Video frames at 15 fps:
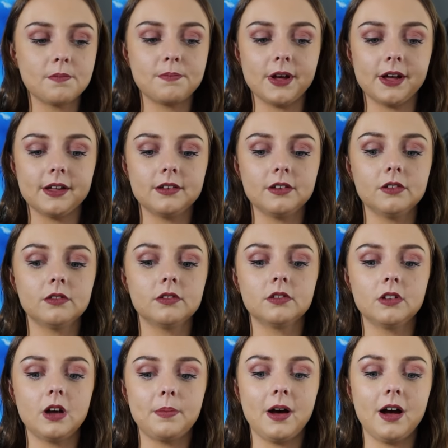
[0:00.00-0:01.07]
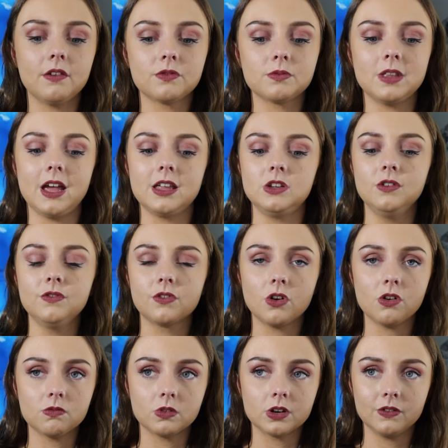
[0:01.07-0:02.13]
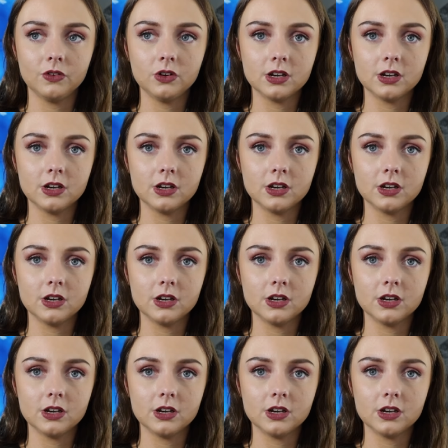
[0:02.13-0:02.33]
But apart from that, you've got whatever